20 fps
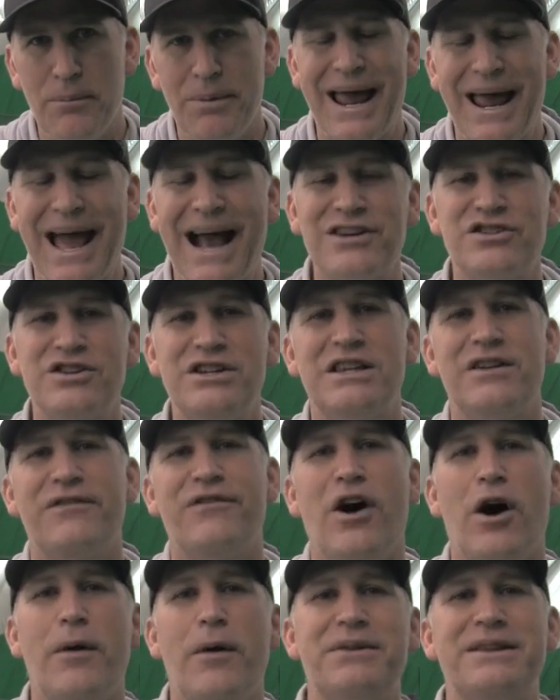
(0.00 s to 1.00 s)
but actually
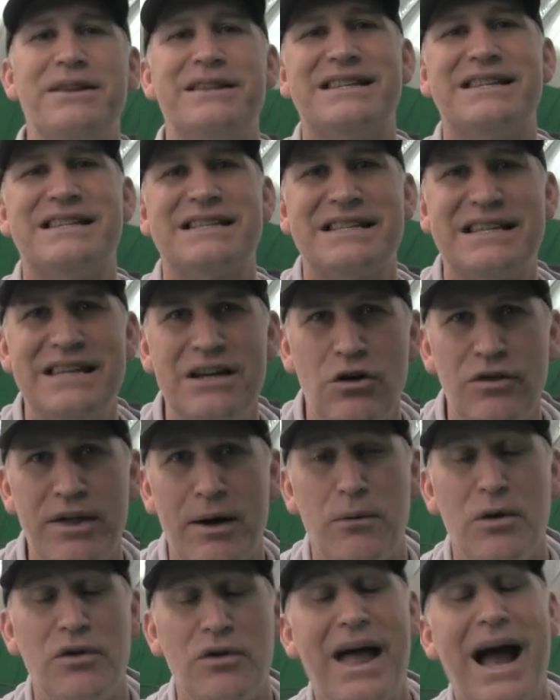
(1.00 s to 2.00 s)
developing the skill
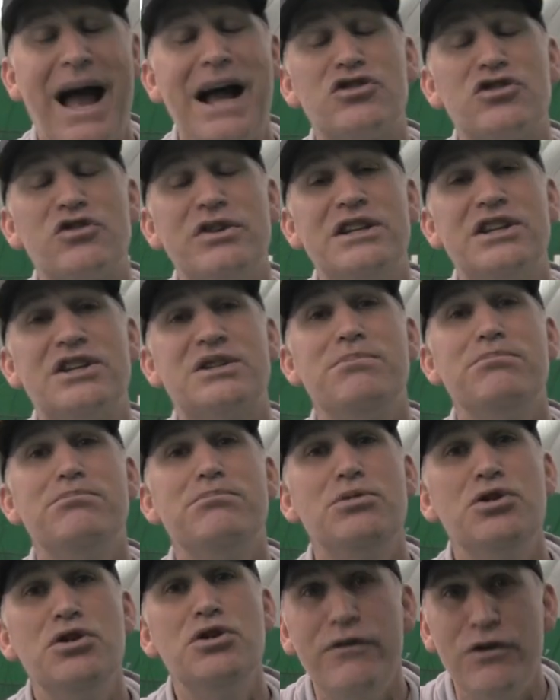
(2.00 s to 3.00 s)
that will naturally just
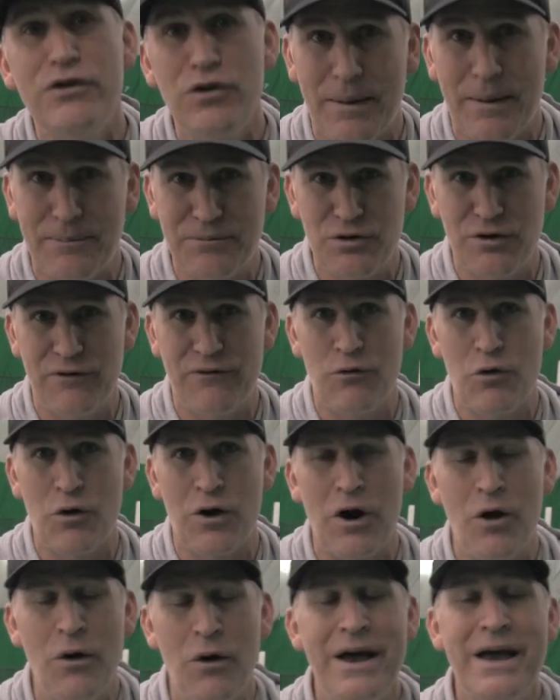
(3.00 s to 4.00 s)
move you up to a
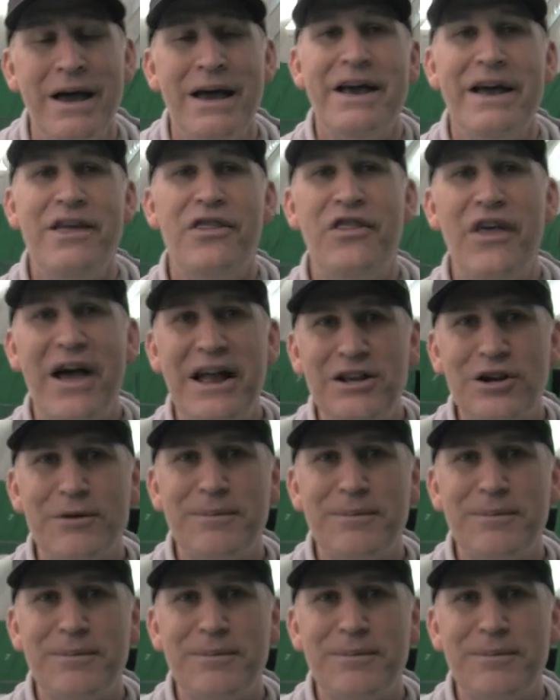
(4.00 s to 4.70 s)
4.0, then you